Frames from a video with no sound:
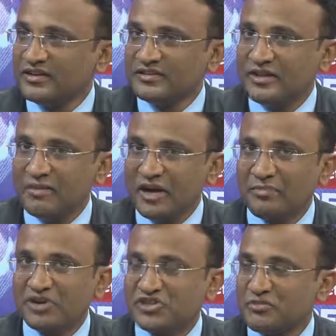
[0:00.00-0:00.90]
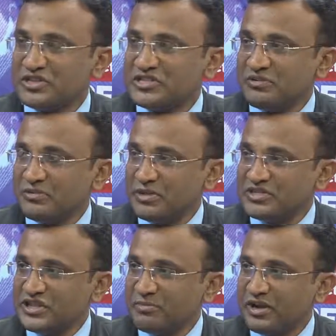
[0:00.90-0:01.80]
the blood pressure
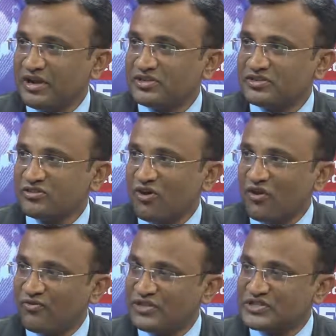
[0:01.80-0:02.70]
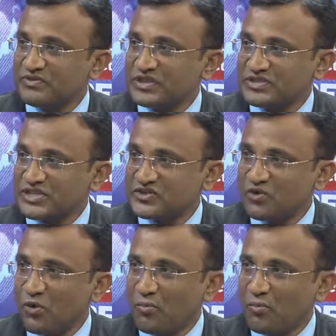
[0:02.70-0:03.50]
measurement, office versus home